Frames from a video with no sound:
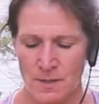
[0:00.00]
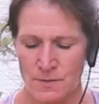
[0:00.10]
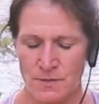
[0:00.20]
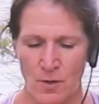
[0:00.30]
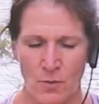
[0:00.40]

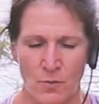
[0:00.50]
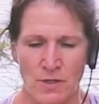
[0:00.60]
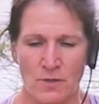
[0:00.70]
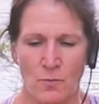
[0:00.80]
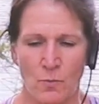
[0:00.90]
So
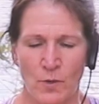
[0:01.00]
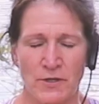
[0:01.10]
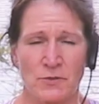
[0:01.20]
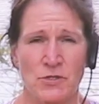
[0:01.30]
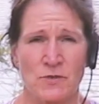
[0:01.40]
what
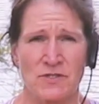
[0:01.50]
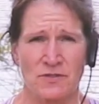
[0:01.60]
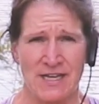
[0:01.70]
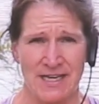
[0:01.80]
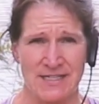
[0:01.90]
you'll do is you'll
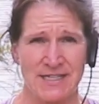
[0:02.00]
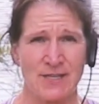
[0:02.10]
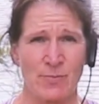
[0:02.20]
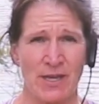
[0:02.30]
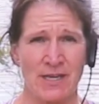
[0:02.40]
take a
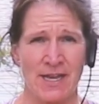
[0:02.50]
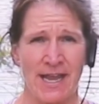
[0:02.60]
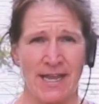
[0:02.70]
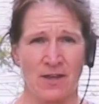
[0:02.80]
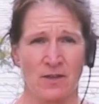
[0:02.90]
deep
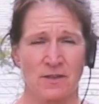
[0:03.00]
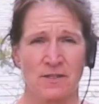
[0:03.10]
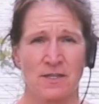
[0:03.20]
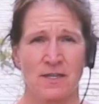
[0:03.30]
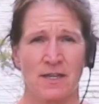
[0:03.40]
inhale
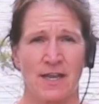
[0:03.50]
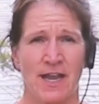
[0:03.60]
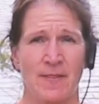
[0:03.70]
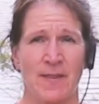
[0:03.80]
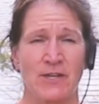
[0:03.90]

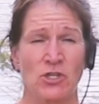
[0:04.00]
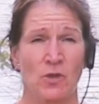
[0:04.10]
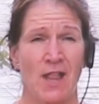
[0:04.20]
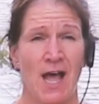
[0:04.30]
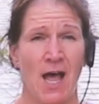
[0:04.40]
and then
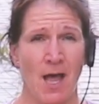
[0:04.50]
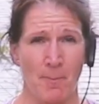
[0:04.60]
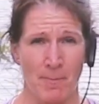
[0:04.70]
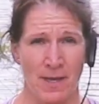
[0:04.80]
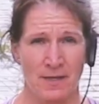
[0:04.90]
you'll
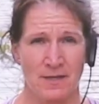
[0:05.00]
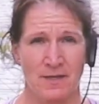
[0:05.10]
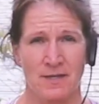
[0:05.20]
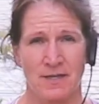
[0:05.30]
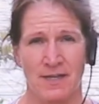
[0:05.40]
hum.
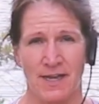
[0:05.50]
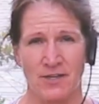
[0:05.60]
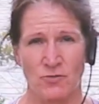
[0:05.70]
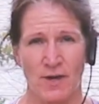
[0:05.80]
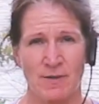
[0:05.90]

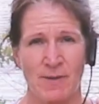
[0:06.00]
and try to